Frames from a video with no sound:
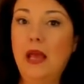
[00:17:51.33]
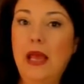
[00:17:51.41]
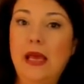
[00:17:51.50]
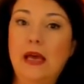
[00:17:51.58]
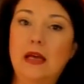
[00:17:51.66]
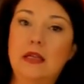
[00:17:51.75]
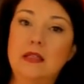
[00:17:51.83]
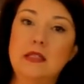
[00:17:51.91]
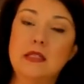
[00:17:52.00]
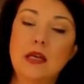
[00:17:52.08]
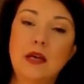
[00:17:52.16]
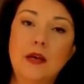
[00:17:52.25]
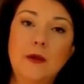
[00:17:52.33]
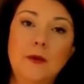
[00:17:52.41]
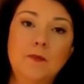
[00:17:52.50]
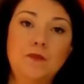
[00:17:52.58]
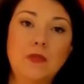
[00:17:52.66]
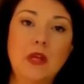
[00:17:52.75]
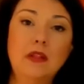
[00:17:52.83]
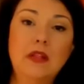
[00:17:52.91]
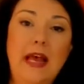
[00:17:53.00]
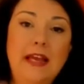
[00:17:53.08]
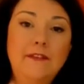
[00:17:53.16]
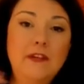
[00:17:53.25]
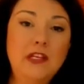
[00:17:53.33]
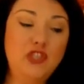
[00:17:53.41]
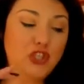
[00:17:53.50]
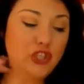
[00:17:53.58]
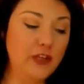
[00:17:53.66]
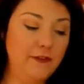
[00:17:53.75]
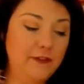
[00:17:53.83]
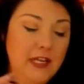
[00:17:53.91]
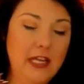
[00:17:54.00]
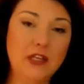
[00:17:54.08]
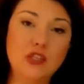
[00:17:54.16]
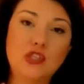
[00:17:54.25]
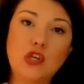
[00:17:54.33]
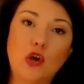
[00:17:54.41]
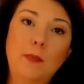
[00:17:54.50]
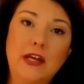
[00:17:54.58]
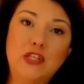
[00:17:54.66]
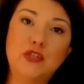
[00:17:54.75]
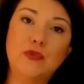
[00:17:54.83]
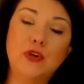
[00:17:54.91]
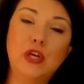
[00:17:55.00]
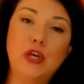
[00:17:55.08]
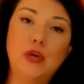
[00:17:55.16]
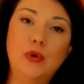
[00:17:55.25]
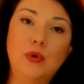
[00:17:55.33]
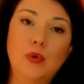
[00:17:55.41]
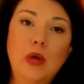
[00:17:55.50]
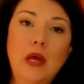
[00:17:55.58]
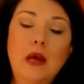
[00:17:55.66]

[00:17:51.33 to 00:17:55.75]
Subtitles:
And life is shifting so much for you,